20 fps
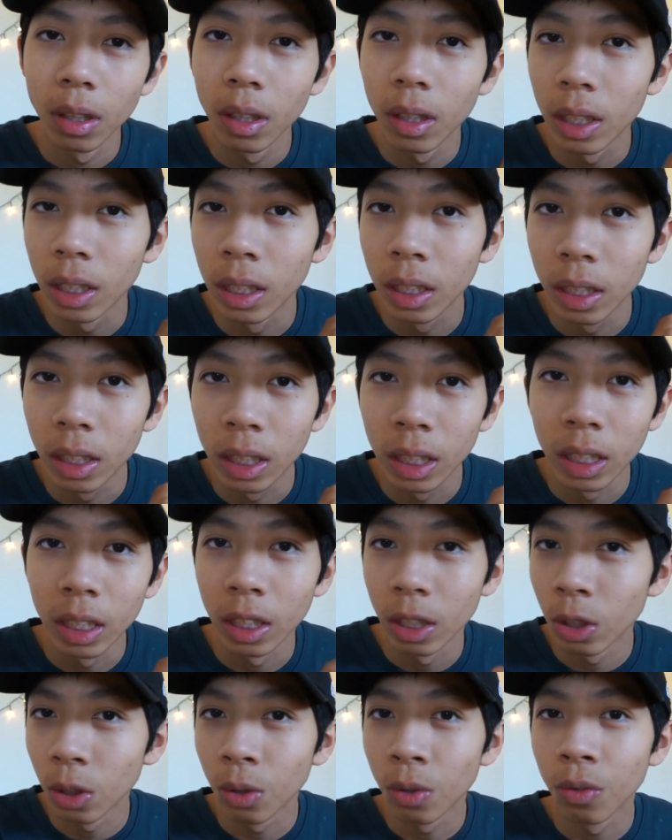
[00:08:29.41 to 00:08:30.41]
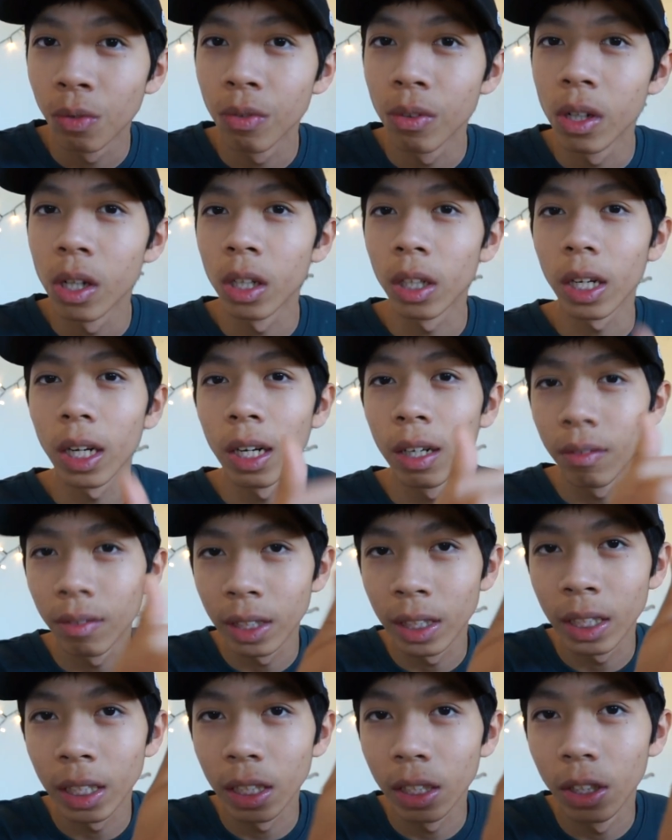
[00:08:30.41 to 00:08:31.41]
Like he do vlog every
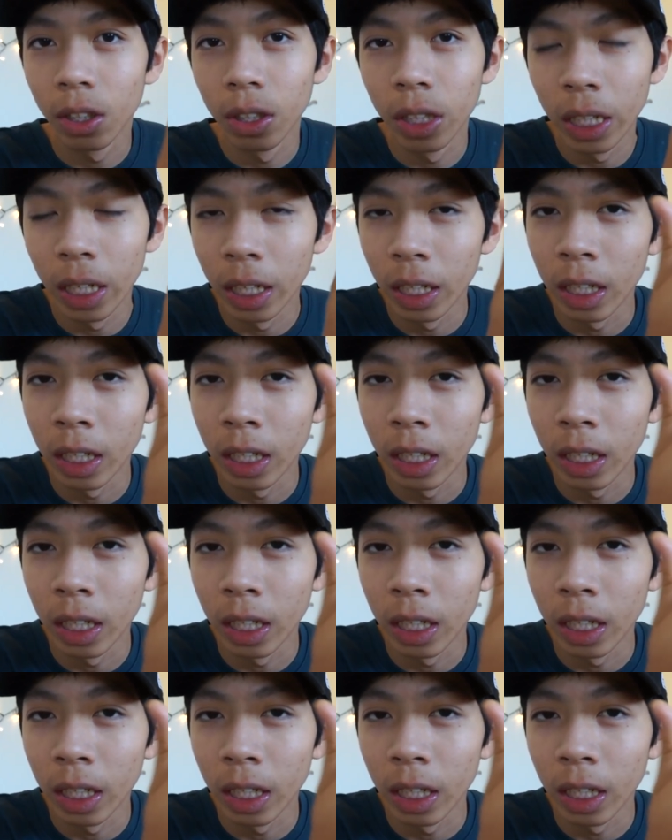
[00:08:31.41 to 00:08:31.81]
single day.